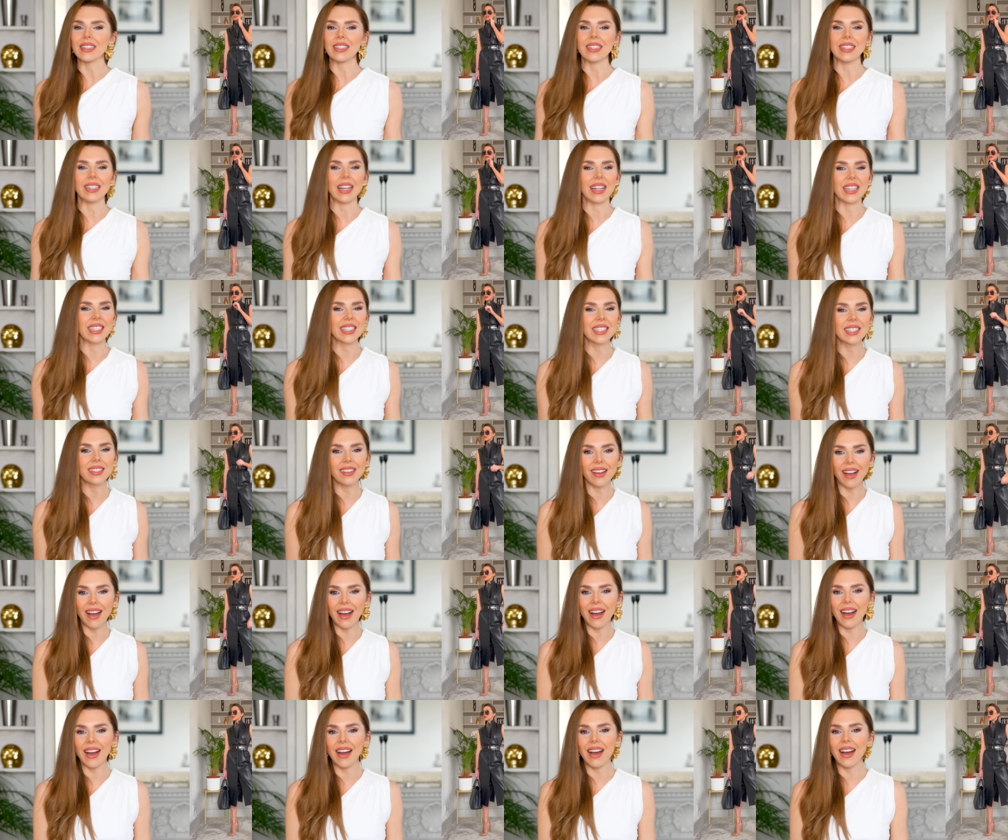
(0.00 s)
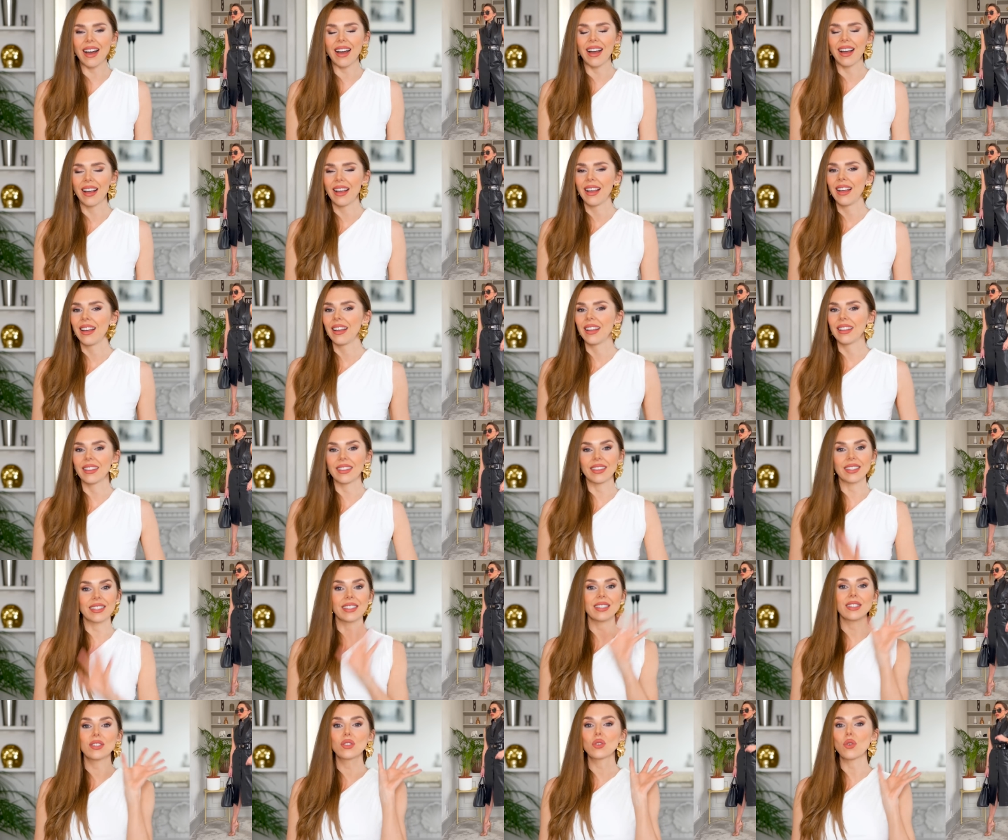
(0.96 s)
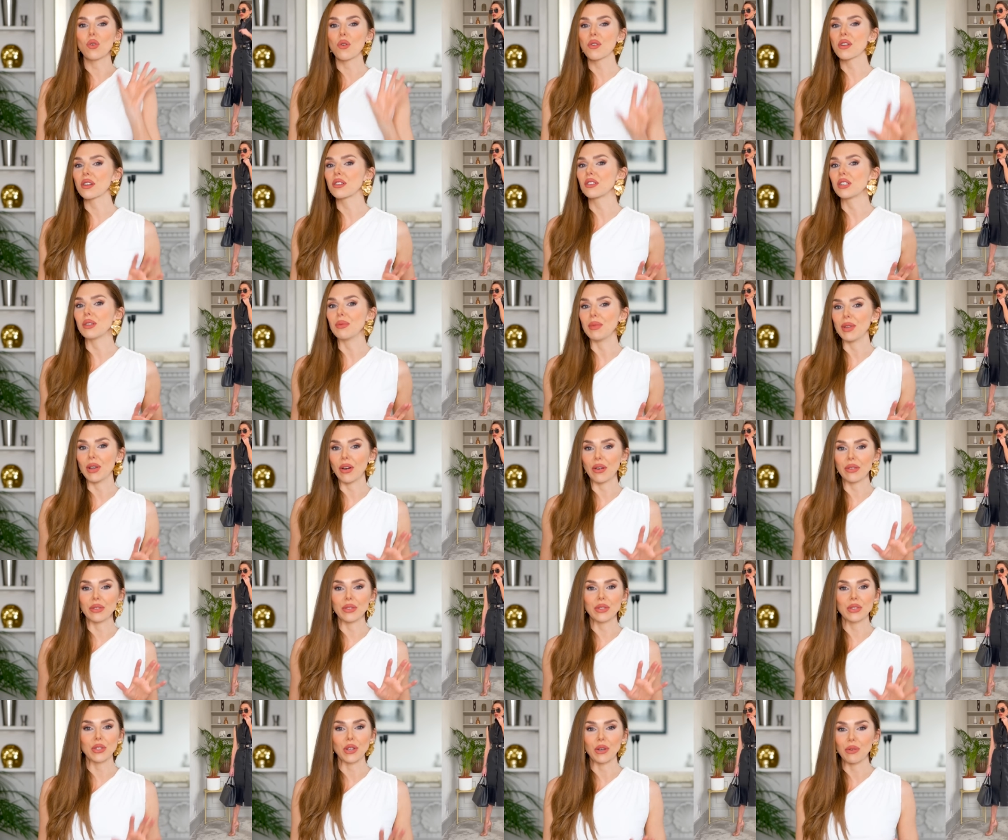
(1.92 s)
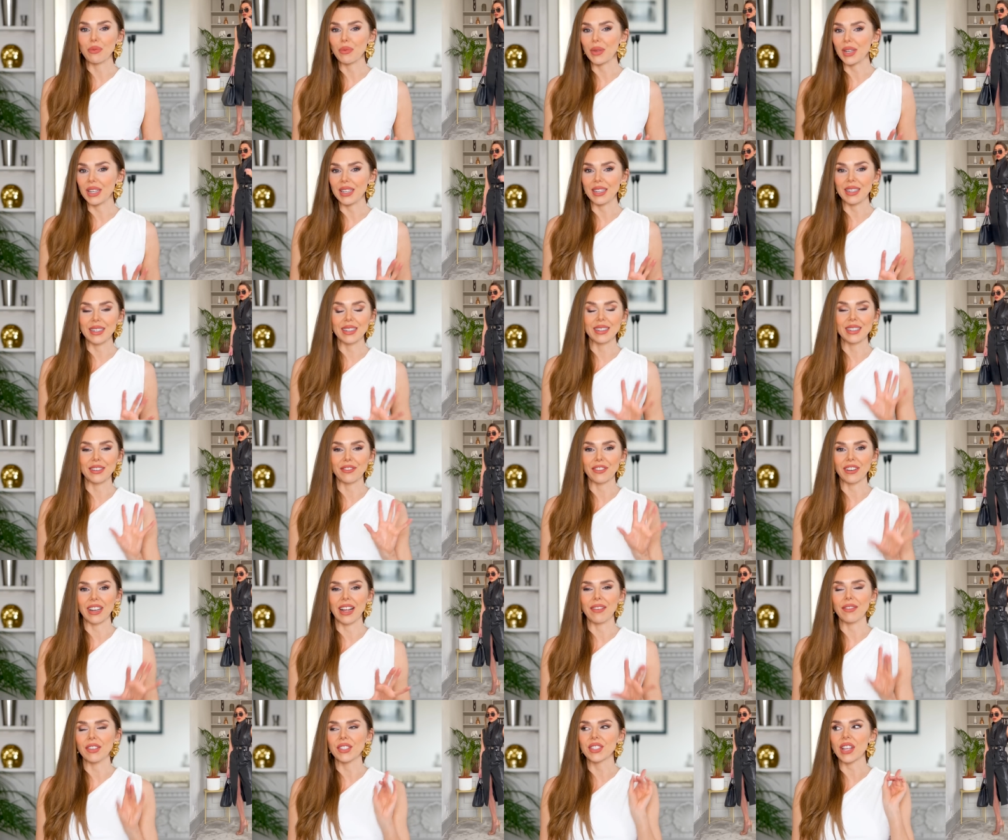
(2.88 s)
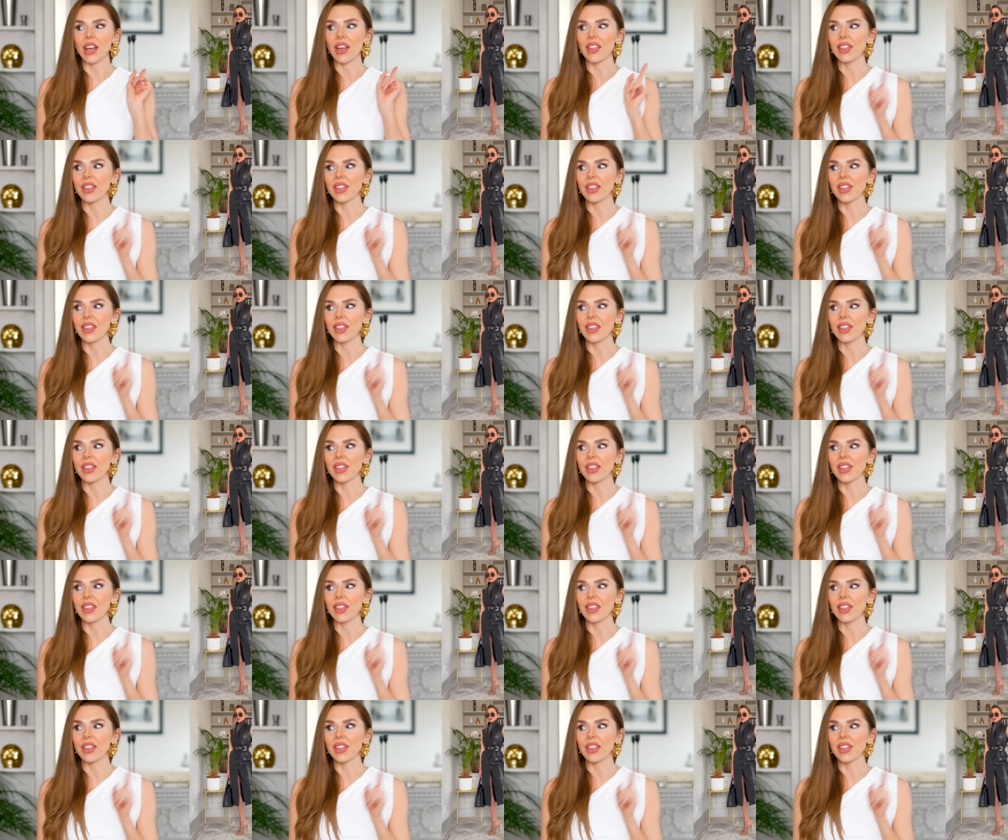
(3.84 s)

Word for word: the knee-length skirt, this is talking to me on so many different levels.